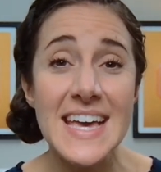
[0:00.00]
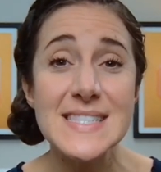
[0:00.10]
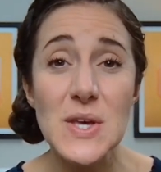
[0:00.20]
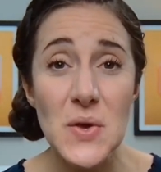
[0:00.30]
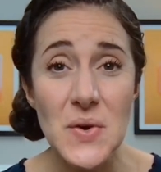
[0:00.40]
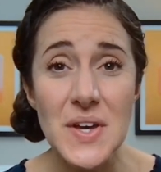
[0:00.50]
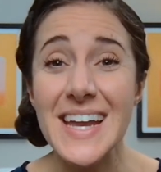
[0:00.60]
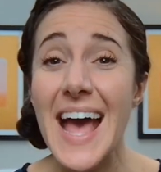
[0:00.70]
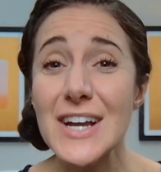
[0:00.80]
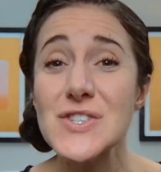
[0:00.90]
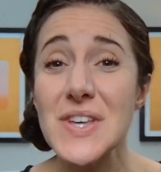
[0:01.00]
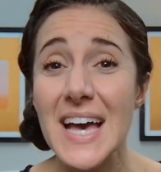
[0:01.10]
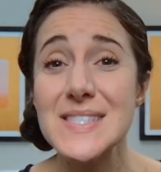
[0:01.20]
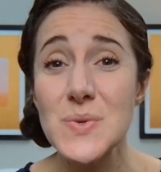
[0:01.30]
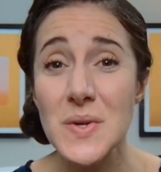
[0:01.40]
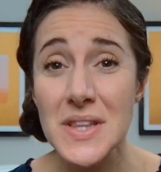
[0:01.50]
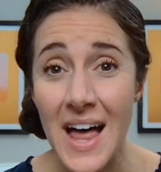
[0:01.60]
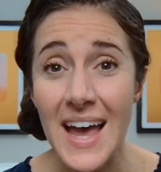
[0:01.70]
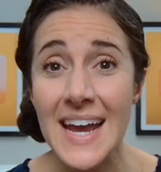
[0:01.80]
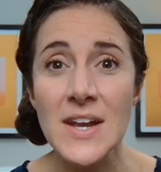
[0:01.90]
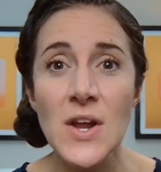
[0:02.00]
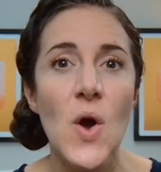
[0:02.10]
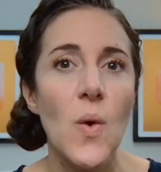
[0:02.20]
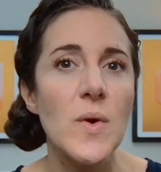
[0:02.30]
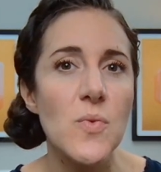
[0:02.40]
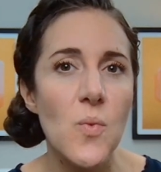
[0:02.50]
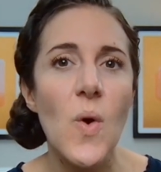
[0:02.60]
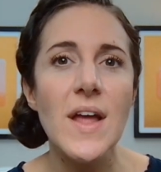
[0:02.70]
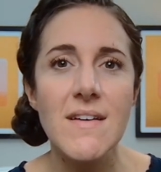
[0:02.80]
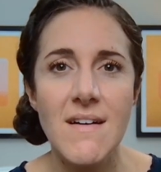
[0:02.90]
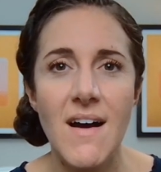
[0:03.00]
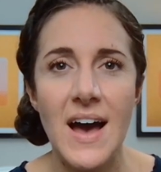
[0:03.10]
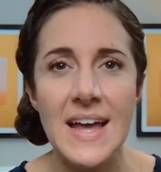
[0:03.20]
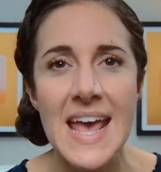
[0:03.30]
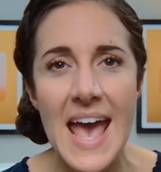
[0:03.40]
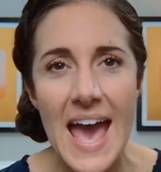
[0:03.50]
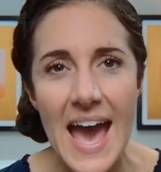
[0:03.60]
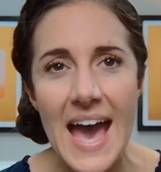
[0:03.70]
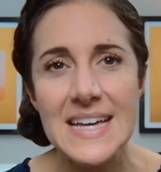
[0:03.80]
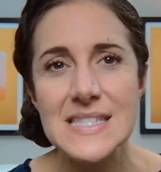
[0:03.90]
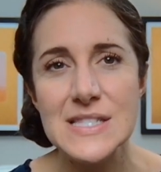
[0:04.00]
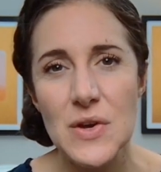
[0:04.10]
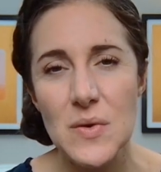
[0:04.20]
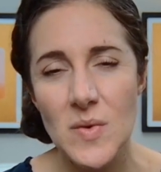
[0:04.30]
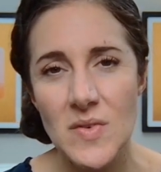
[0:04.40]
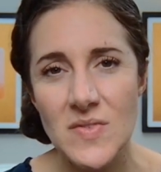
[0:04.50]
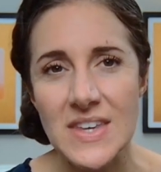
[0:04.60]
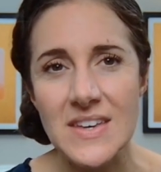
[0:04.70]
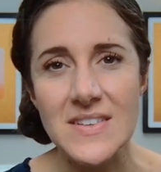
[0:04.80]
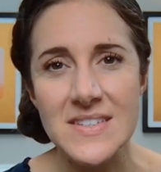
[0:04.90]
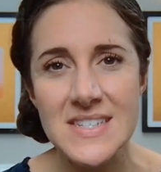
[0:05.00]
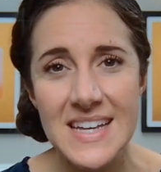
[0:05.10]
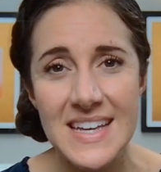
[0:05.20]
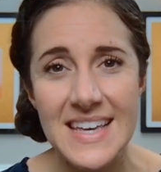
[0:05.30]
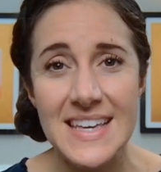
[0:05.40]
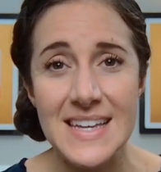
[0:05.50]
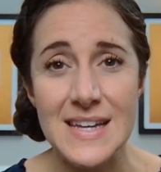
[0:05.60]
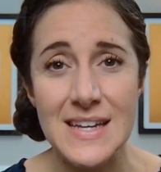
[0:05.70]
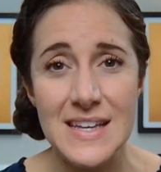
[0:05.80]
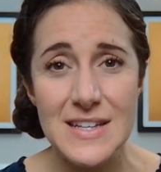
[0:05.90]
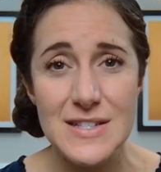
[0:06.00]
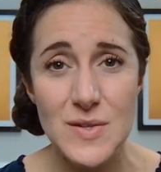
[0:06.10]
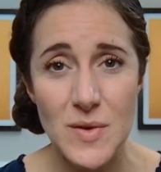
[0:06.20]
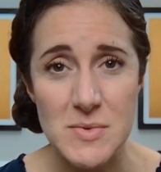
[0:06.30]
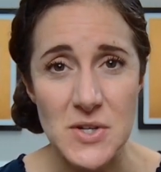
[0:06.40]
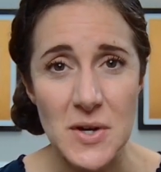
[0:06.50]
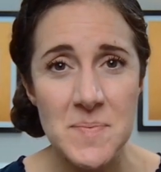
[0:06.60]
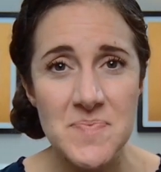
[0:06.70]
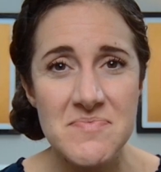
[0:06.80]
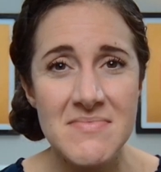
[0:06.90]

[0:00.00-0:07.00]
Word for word: is it good. It actually has to align with what God has revealed in Scripture.